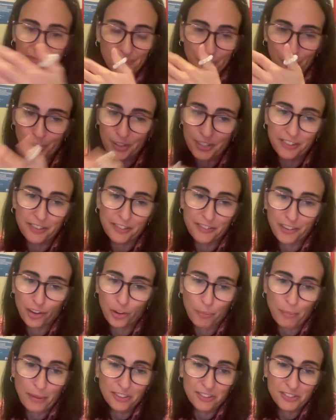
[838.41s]
during the
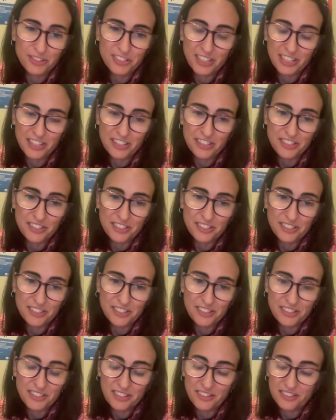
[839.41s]
developmental stages.
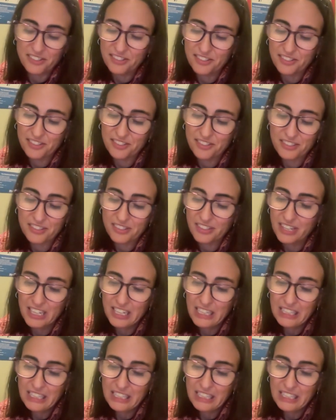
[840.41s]
It's